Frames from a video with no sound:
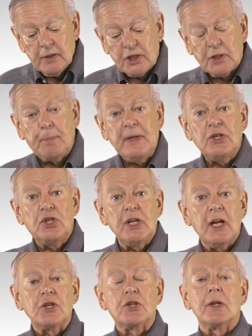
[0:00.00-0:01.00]

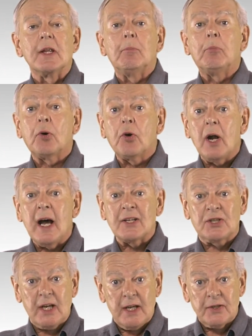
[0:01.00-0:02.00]
speciation, the
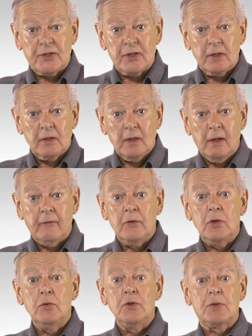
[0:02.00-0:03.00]
process of
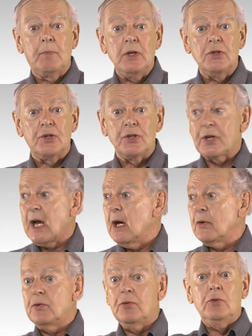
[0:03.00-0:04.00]
new species.
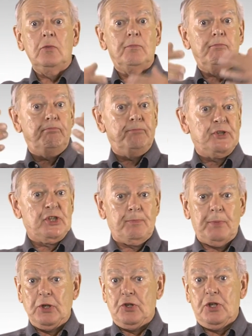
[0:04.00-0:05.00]
How do new
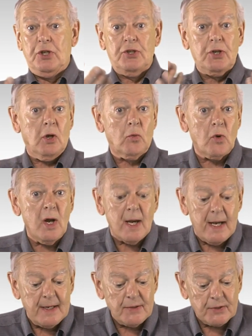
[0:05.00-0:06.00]
species
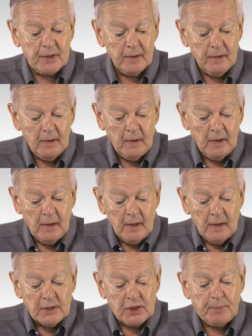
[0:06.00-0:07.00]
arise?
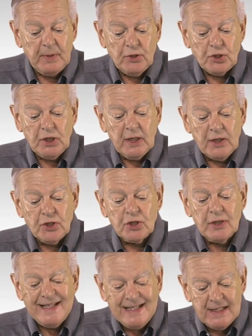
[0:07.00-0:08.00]

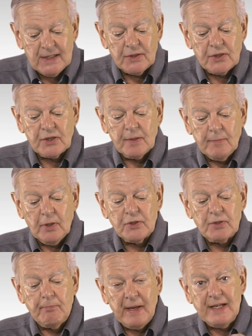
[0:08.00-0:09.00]
Speciation is the
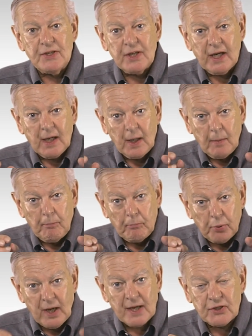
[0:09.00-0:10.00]
most basic
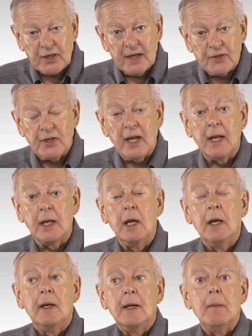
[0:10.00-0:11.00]
process in
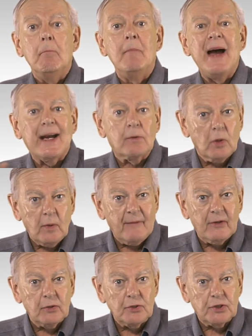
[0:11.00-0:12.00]

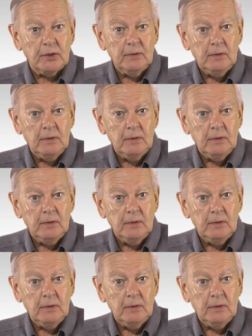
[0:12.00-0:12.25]
macroevolution.